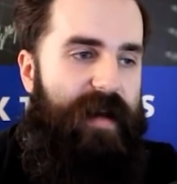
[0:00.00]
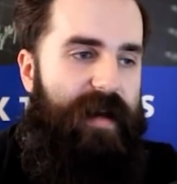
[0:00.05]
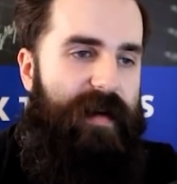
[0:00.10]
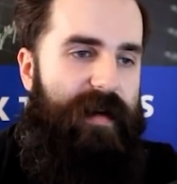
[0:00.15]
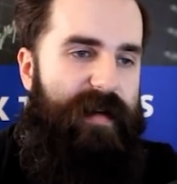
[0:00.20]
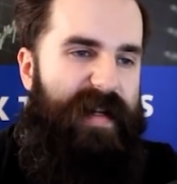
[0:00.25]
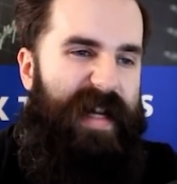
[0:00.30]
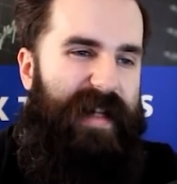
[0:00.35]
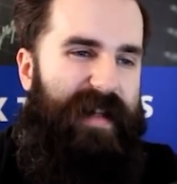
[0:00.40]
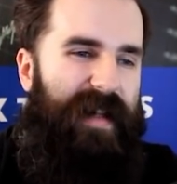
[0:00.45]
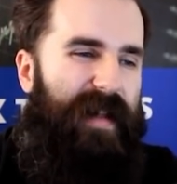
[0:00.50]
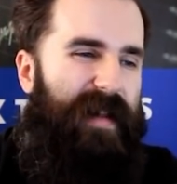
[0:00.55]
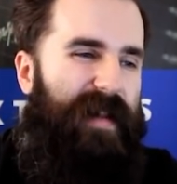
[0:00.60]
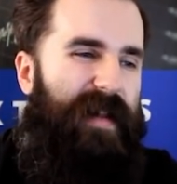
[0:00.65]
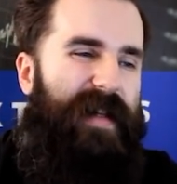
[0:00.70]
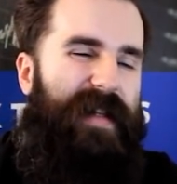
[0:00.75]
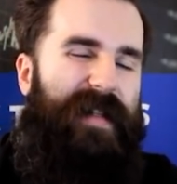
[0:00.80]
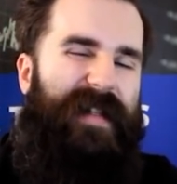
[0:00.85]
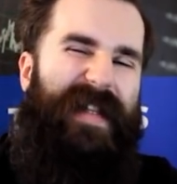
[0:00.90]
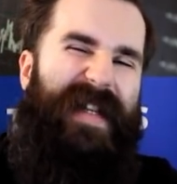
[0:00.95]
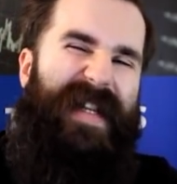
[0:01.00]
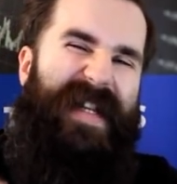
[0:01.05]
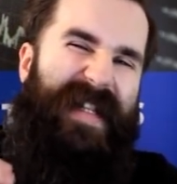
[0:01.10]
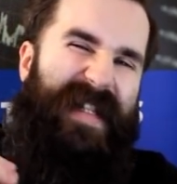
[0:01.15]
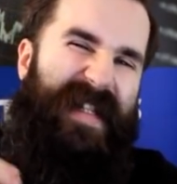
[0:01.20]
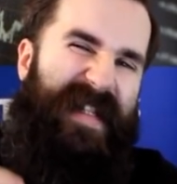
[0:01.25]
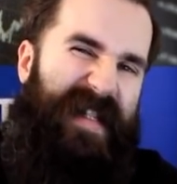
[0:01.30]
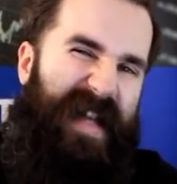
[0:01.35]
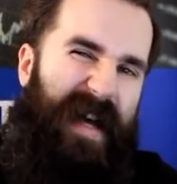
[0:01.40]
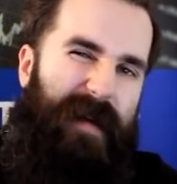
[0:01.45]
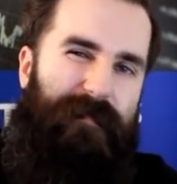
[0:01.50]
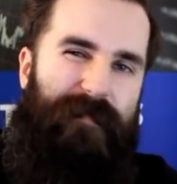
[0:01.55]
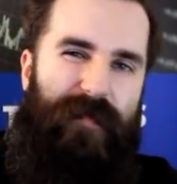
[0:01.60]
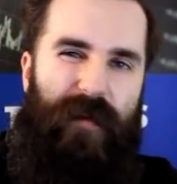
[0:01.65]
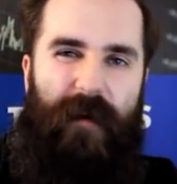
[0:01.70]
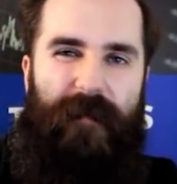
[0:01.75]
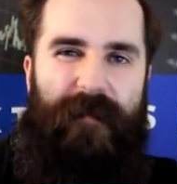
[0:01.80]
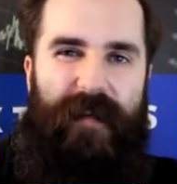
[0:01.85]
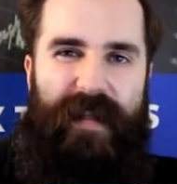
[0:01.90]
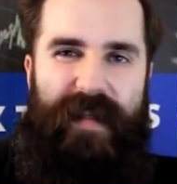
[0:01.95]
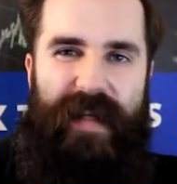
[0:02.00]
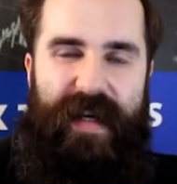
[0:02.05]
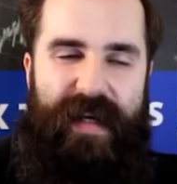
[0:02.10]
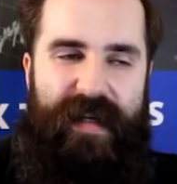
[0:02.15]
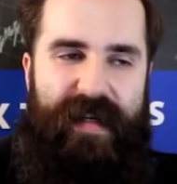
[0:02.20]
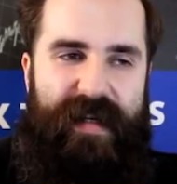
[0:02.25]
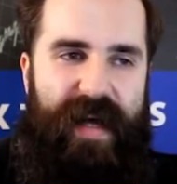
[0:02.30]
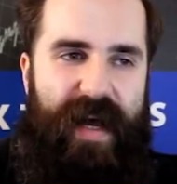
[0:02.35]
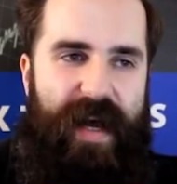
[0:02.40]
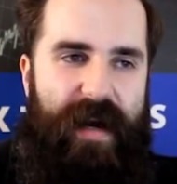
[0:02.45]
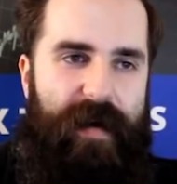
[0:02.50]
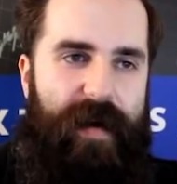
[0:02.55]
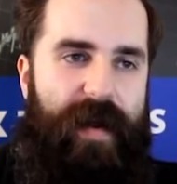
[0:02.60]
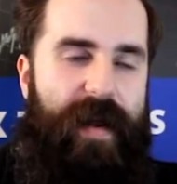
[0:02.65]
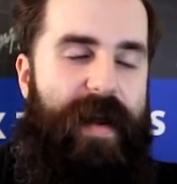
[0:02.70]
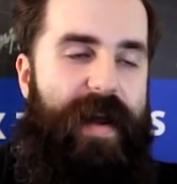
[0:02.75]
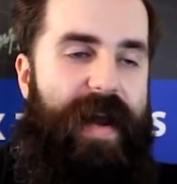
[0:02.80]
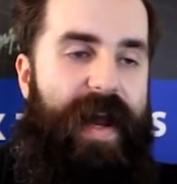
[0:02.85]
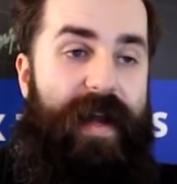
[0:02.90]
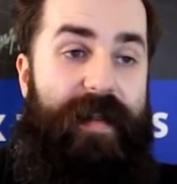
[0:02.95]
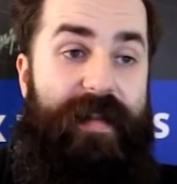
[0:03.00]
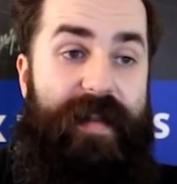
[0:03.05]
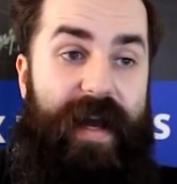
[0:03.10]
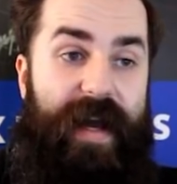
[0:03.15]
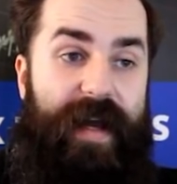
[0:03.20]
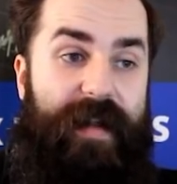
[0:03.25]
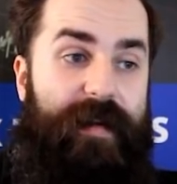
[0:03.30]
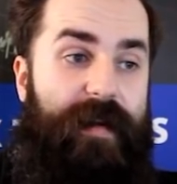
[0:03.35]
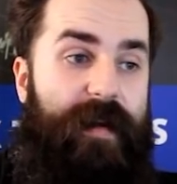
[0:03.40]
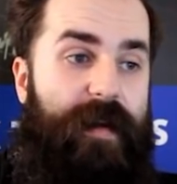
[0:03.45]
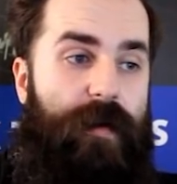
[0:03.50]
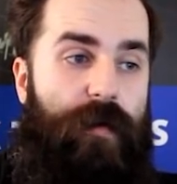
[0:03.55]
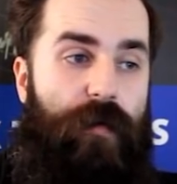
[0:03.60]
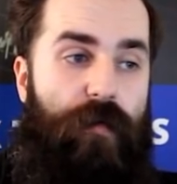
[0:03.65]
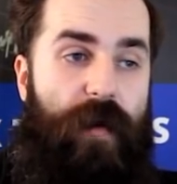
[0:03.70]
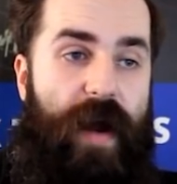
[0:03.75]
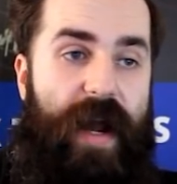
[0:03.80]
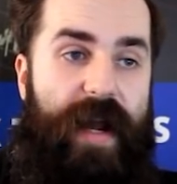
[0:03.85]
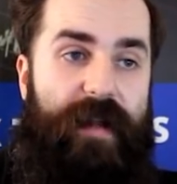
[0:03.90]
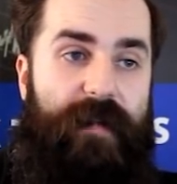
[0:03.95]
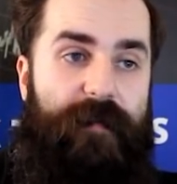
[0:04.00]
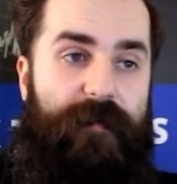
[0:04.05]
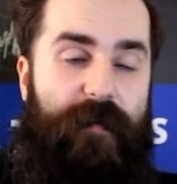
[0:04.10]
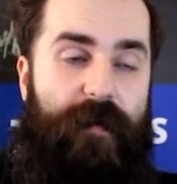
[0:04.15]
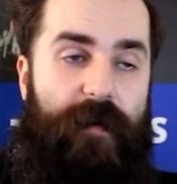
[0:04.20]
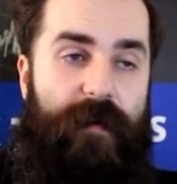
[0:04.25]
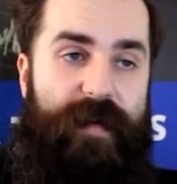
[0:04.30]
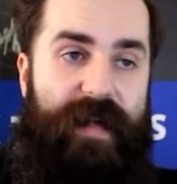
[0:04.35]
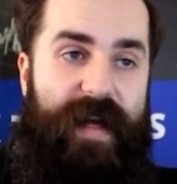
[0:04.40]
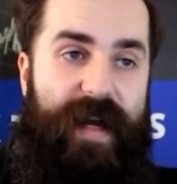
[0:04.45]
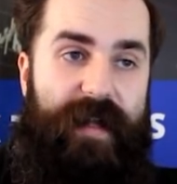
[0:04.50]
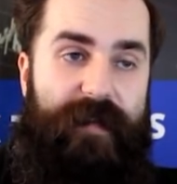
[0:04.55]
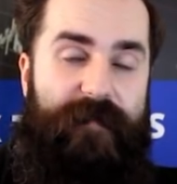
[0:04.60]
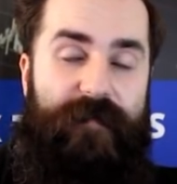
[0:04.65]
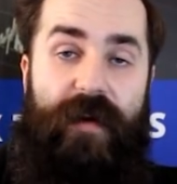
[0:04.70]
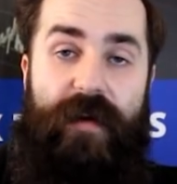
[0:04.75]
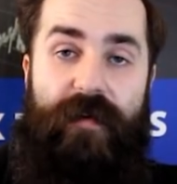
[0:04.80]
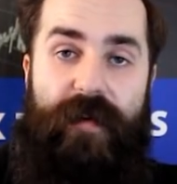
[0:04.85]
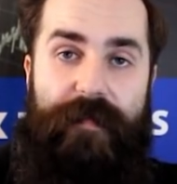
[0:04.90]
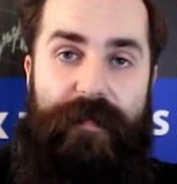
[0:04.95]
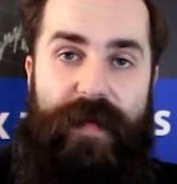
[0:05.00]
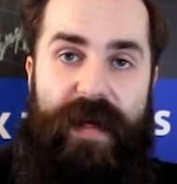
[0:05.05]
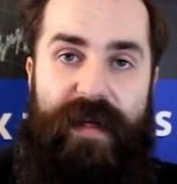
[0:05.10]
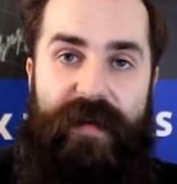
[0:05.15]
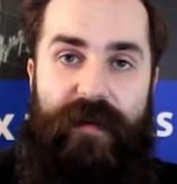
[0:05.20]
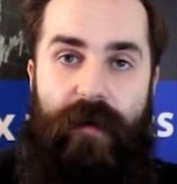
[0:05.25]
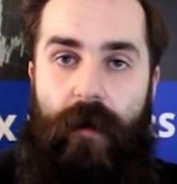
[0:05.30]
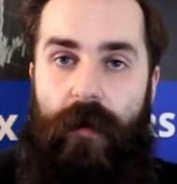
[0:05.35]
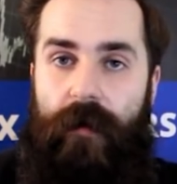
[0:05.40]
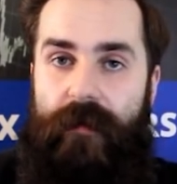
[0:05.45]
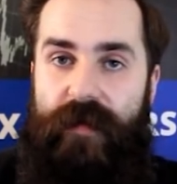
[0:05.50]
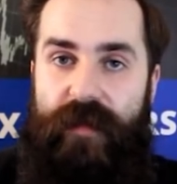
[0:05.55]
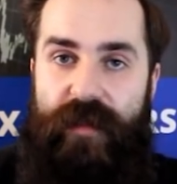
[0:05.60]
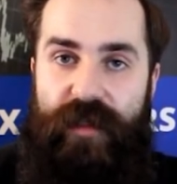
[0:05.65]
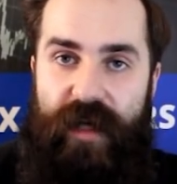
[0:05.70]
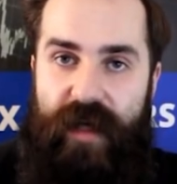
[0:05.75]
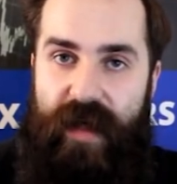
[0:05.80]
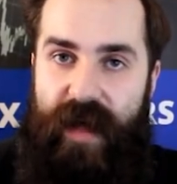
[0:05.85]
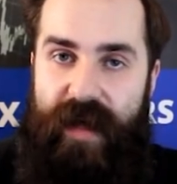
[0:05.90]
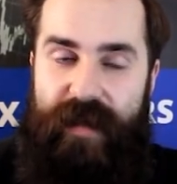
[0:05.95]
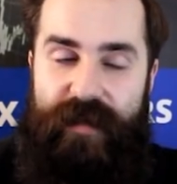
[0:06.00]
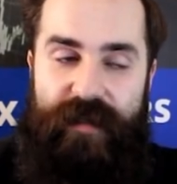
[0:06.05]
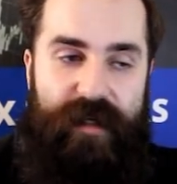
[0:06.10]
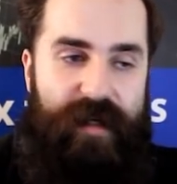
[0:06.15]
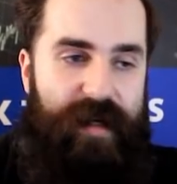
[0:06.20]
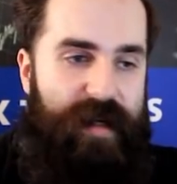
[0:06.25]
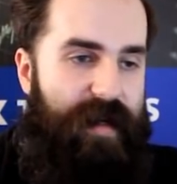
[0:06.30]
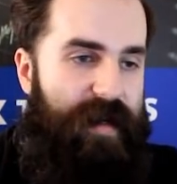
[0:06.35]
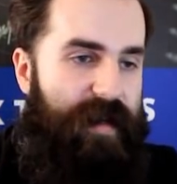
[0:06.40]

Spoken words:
get at least some profit in there, and then wait for that free repeat of the challenge.